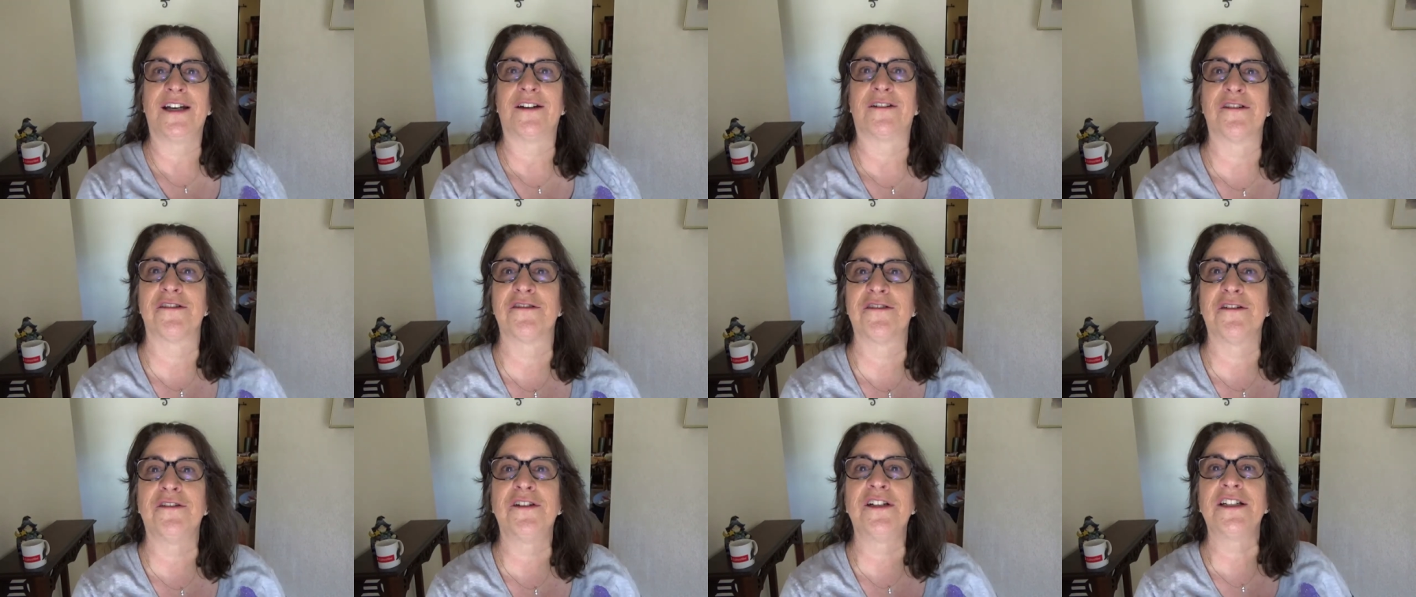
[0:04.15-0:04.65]

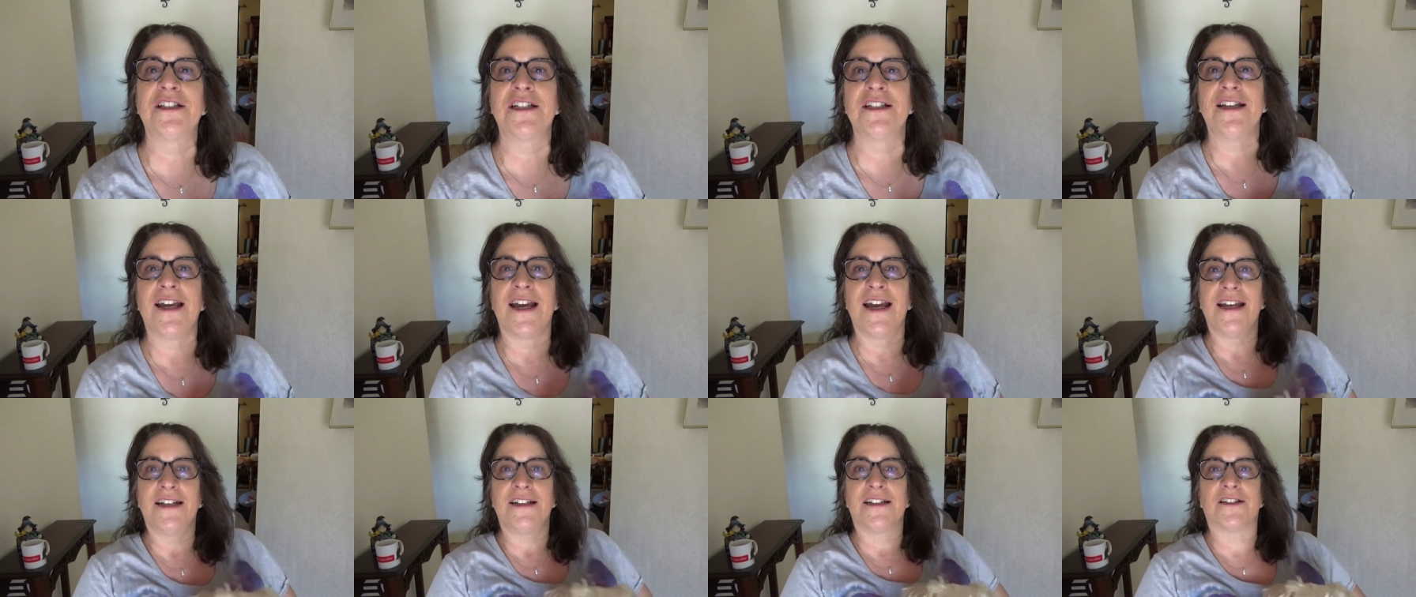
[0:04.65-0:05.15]
Arizona
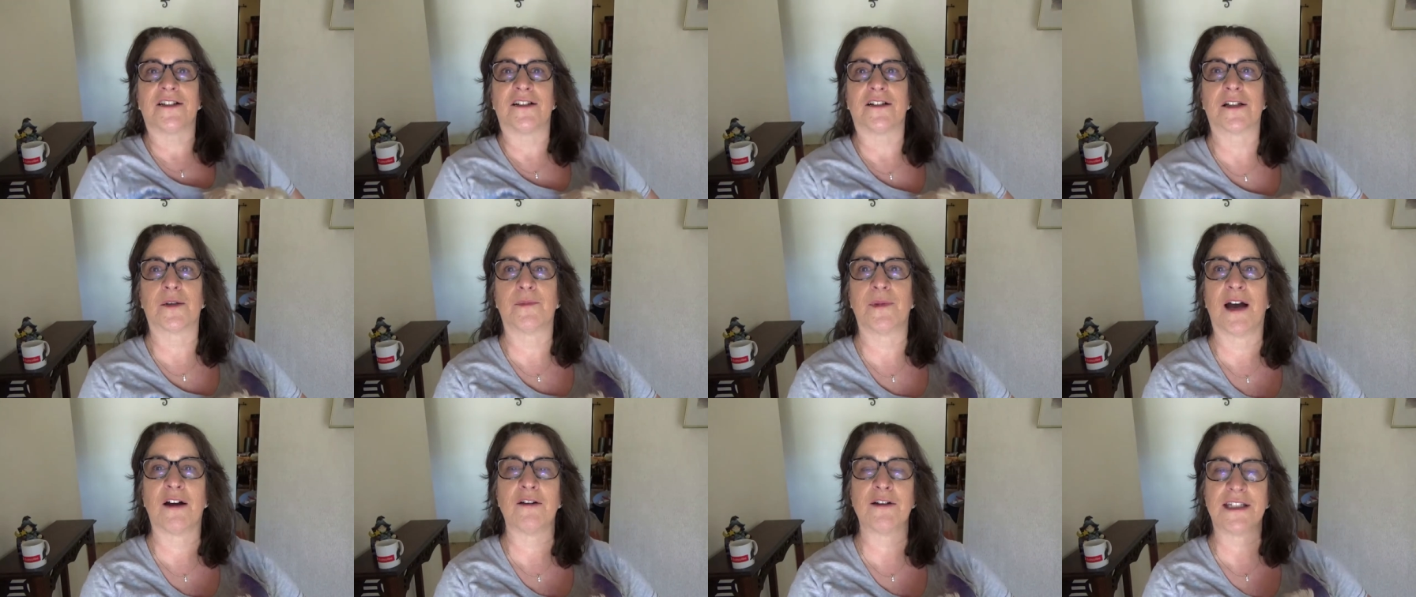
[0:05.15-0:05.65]
today to talk
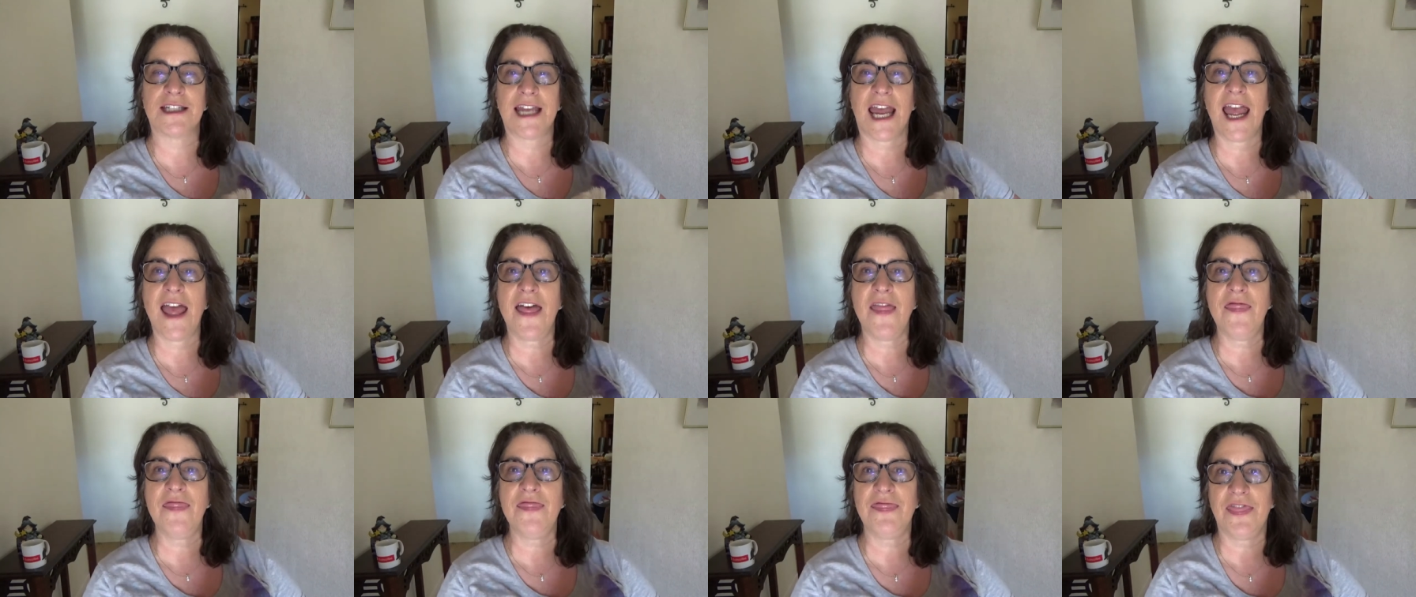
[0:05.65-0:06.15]
about
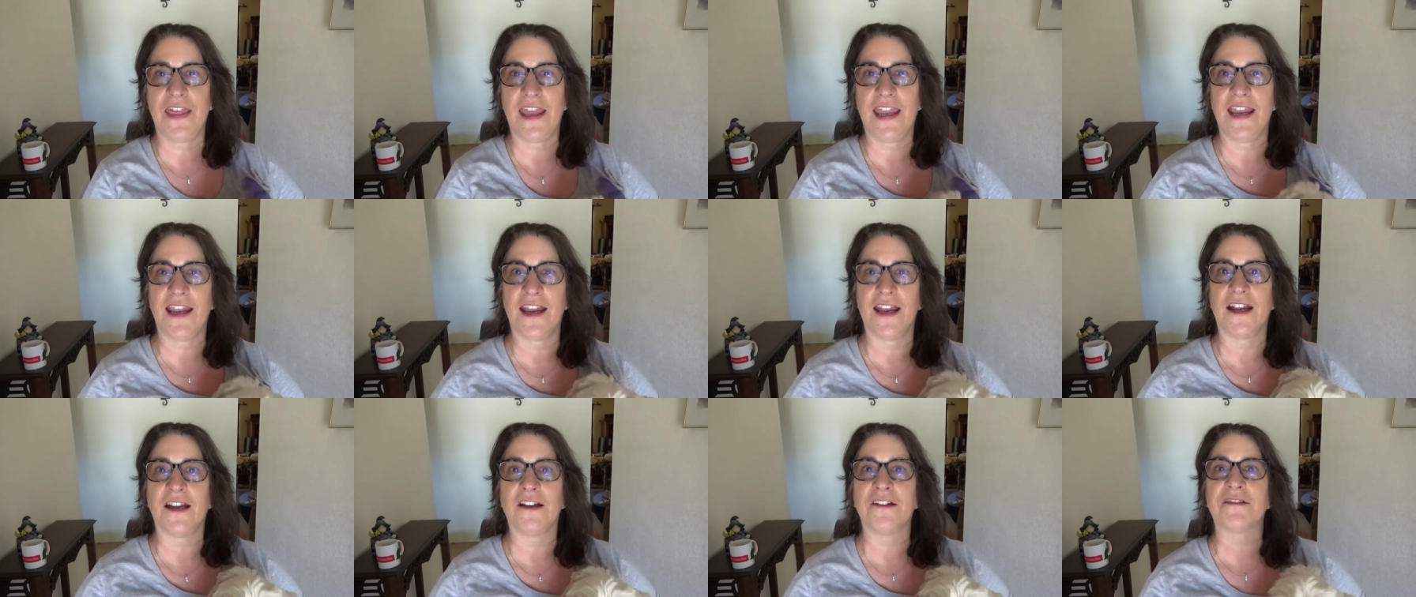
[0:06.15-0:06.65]
10
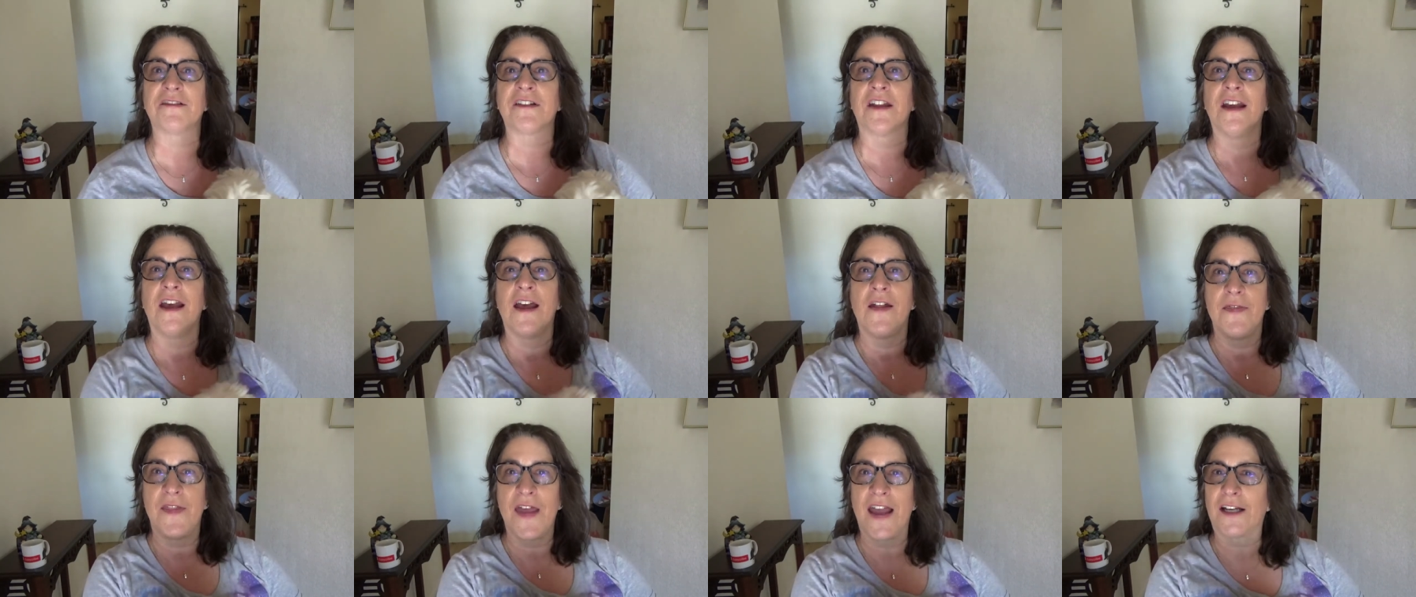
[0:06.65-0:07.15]
things
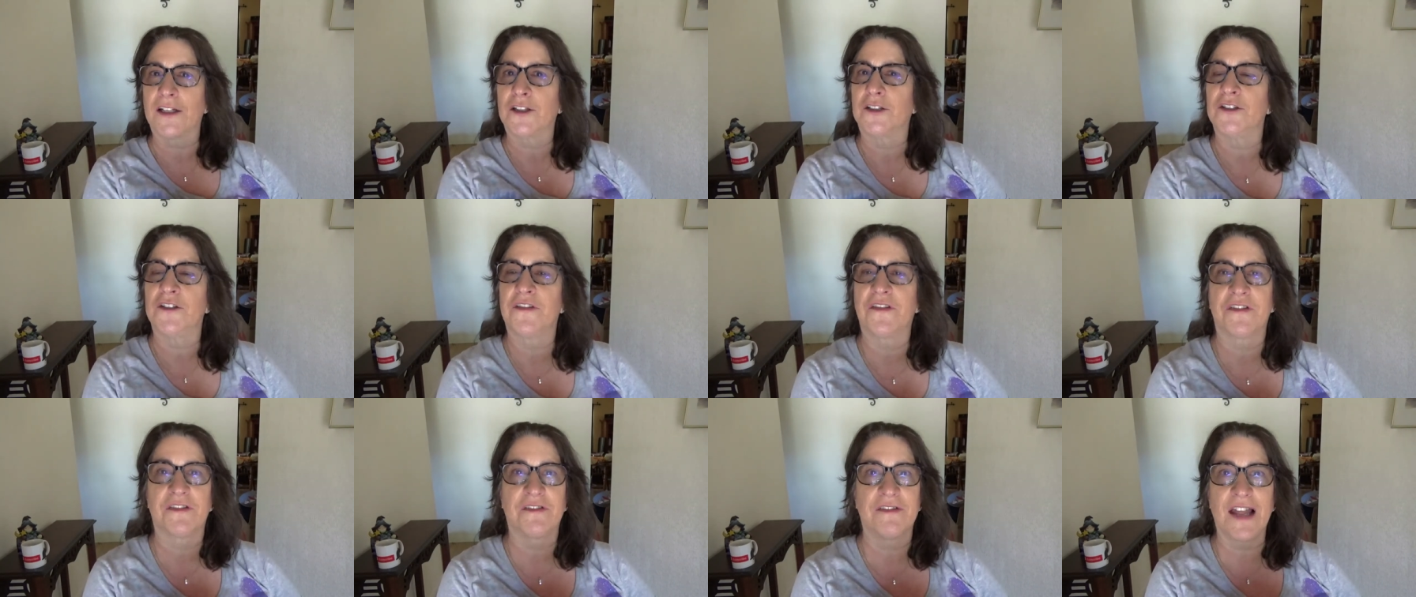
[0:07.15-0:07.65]
that
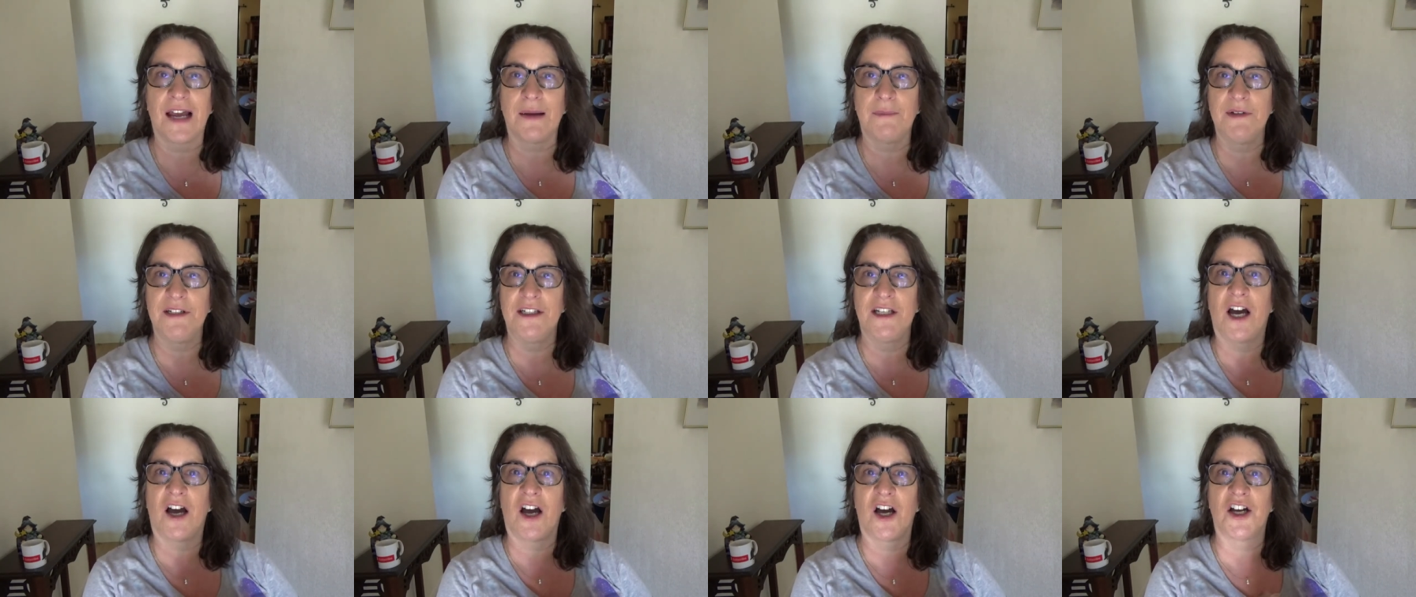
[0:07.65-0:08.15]
could
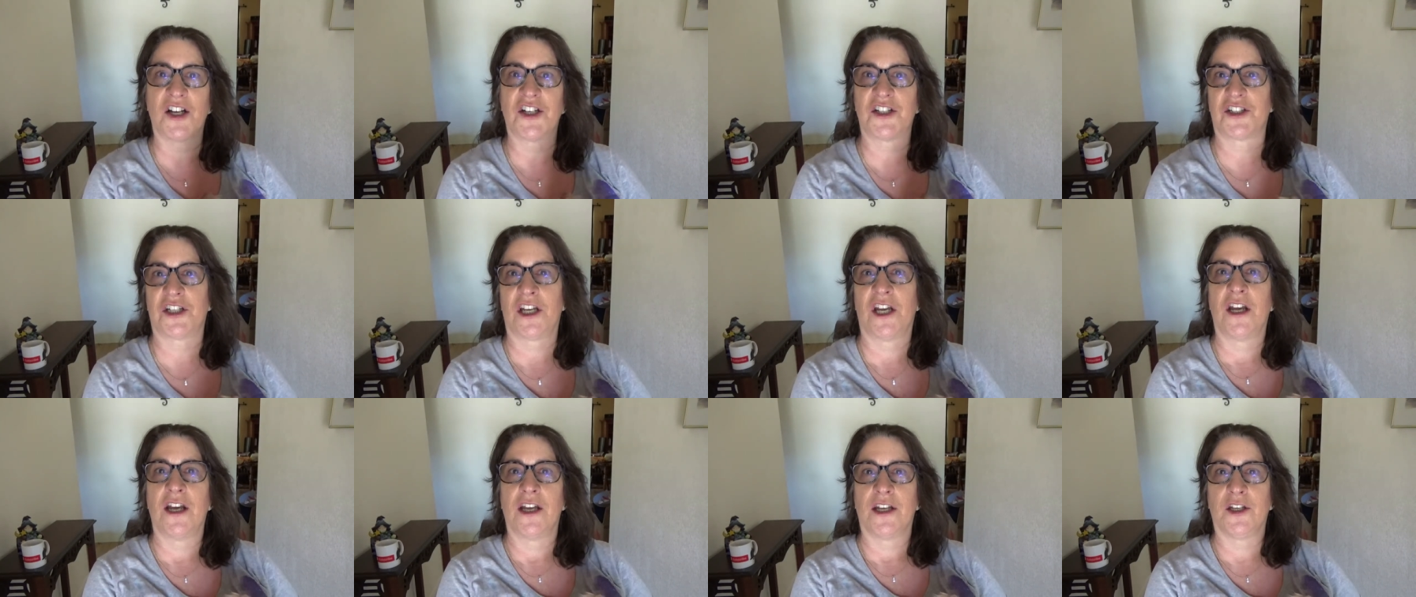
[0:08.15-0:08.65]
sabotage